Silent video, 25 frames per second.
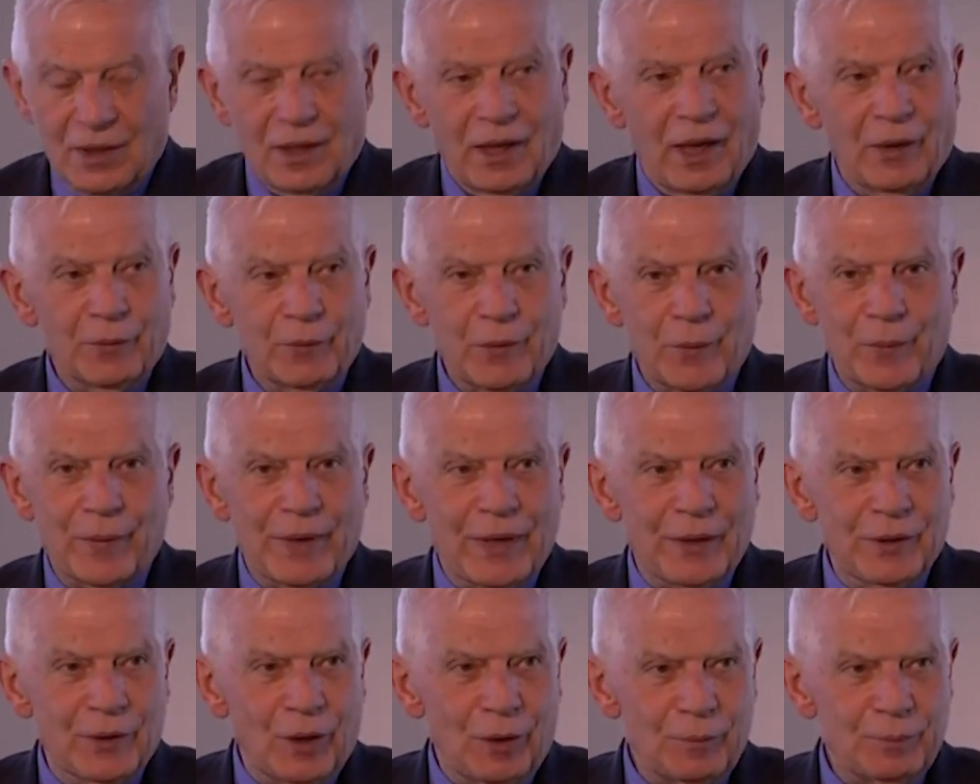And we
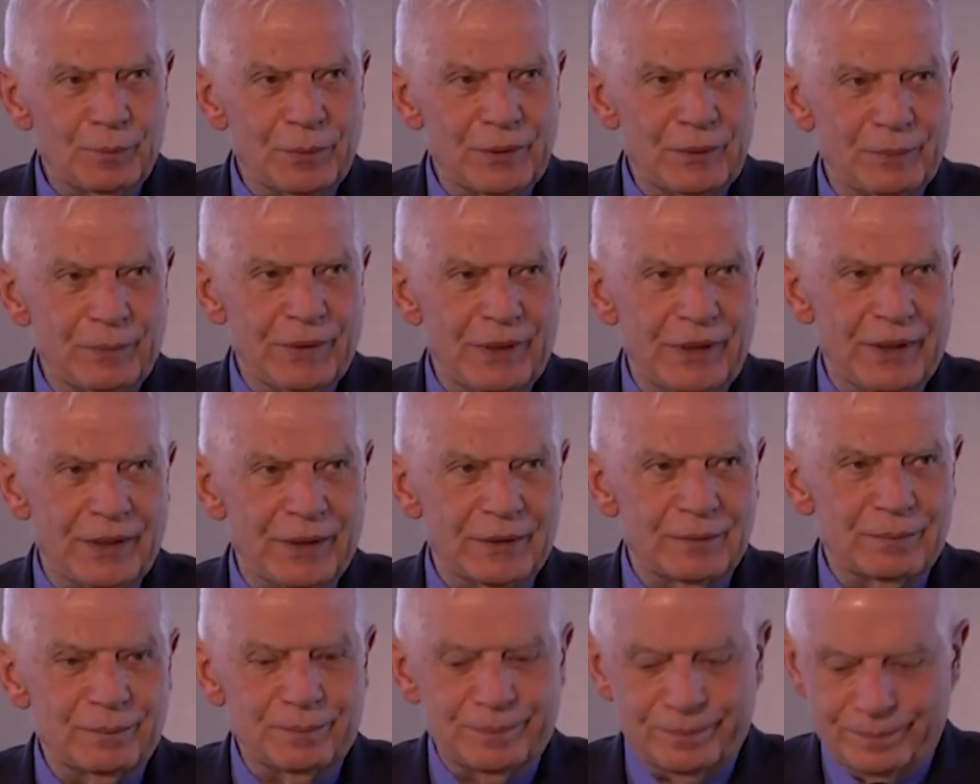were not
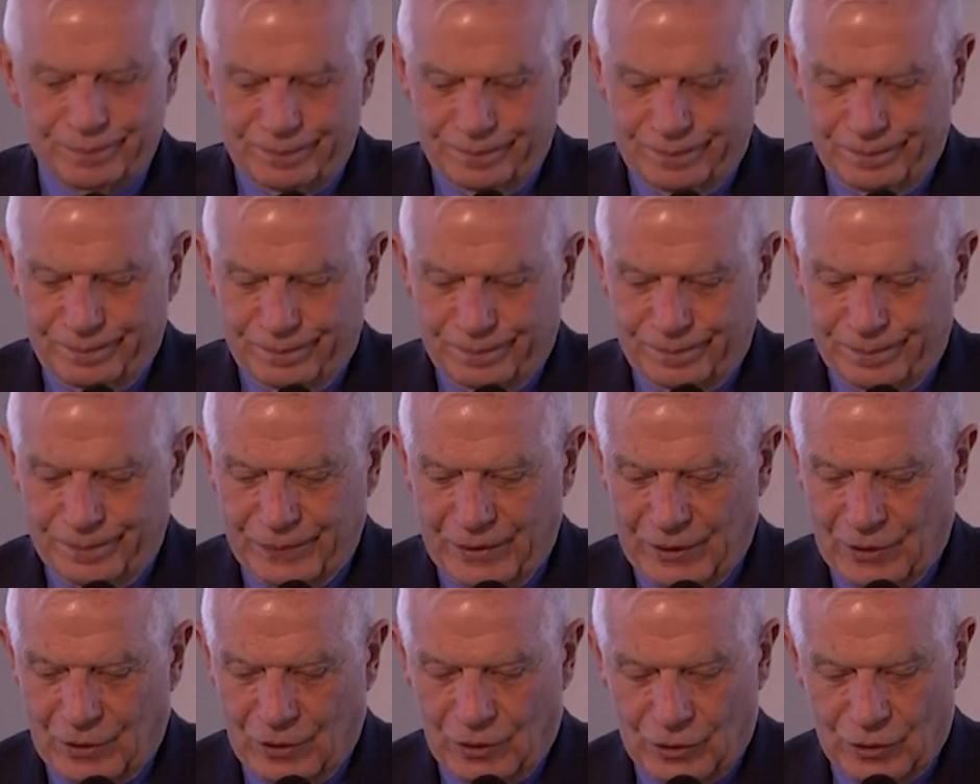prepared
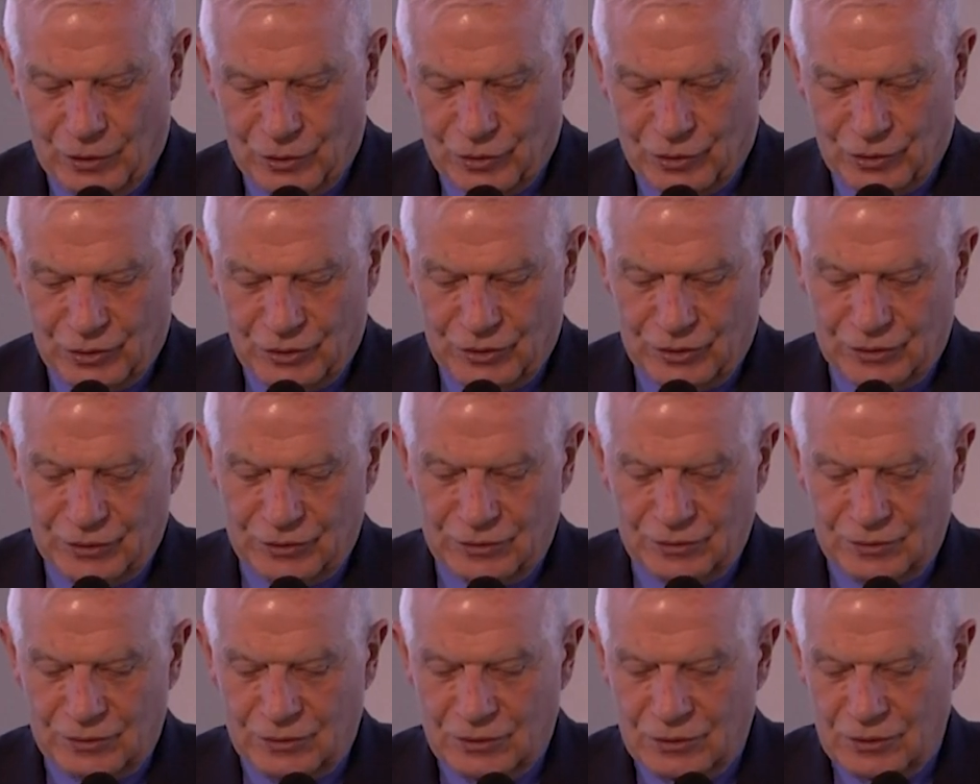because
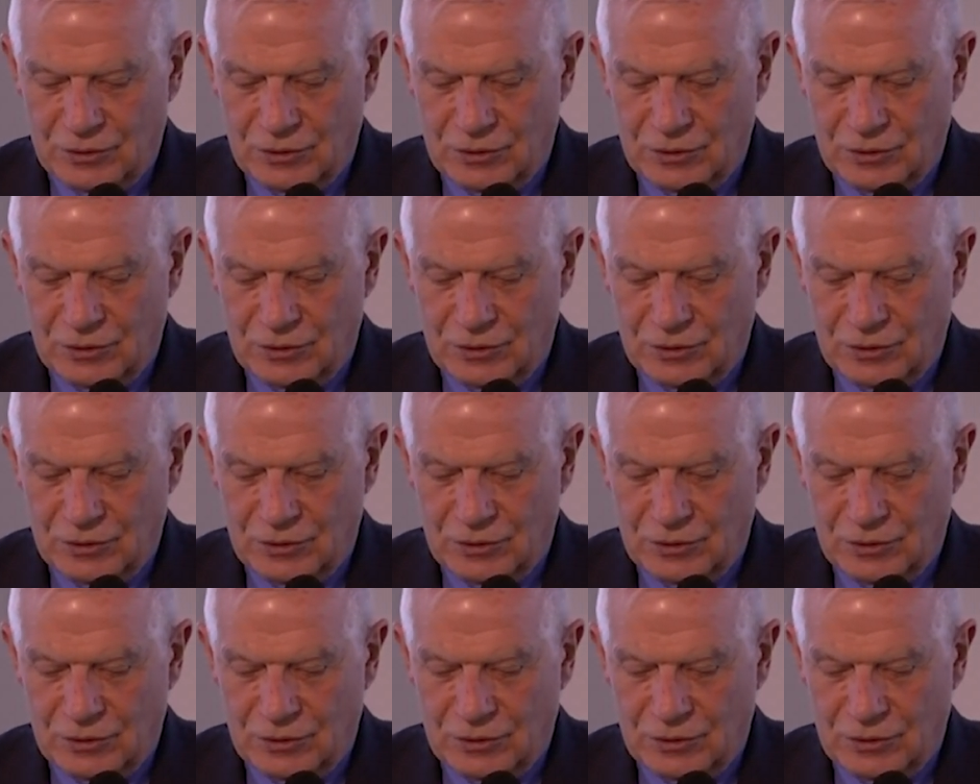uh,